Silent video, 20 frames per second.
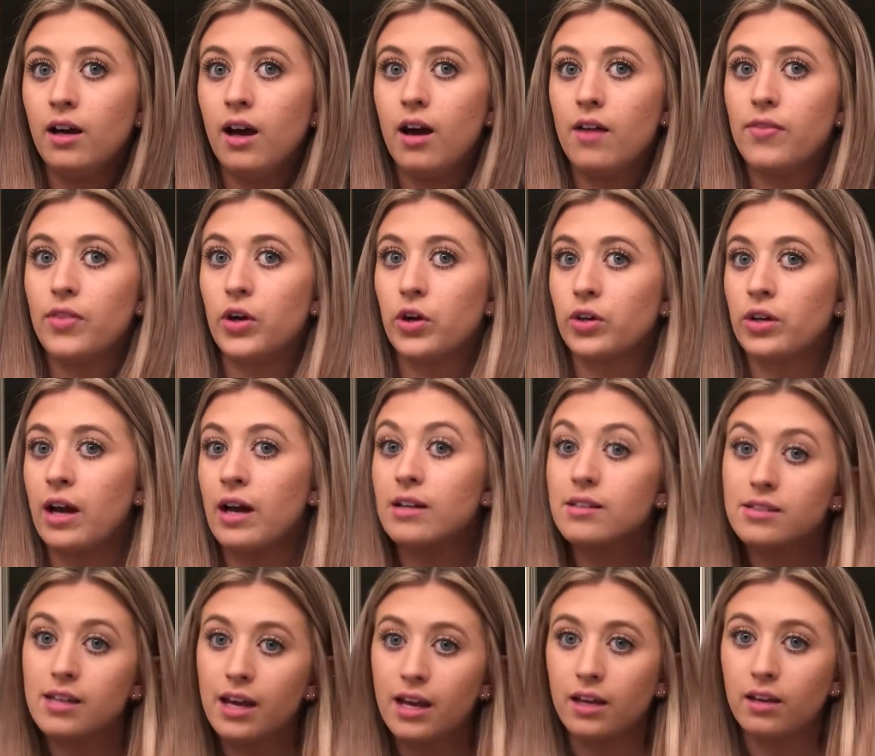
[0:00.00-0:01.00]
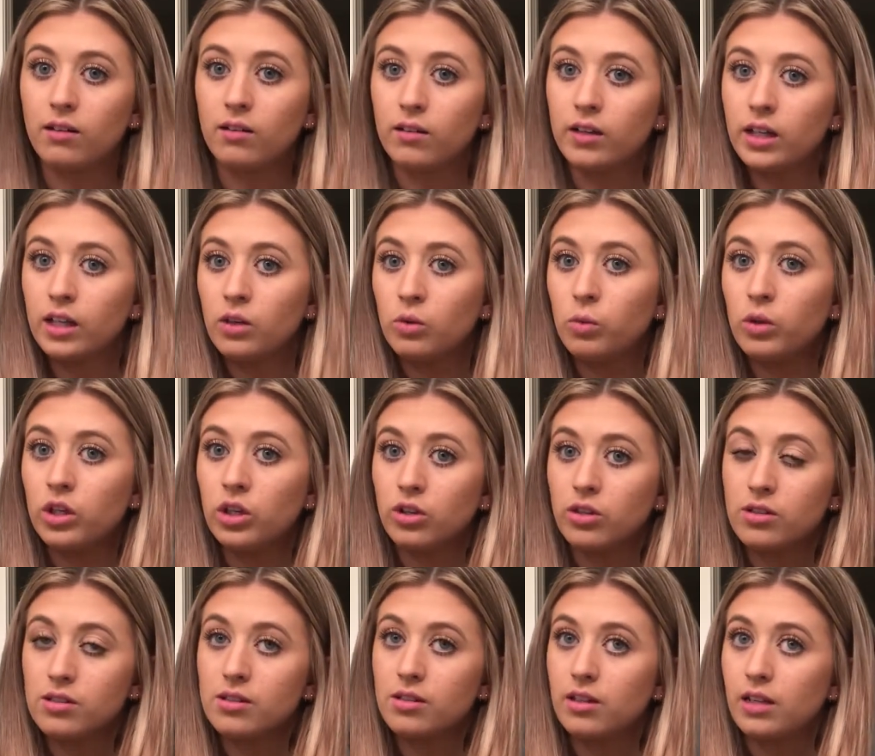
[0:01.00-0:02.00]
they're not tangling when you're
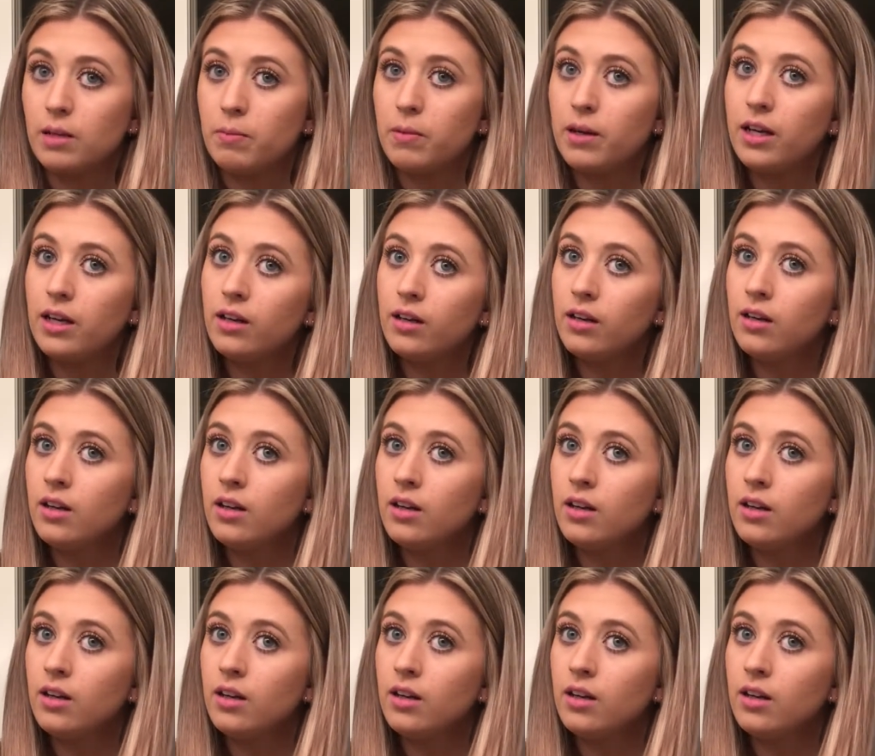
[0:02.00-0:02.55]
sleeping.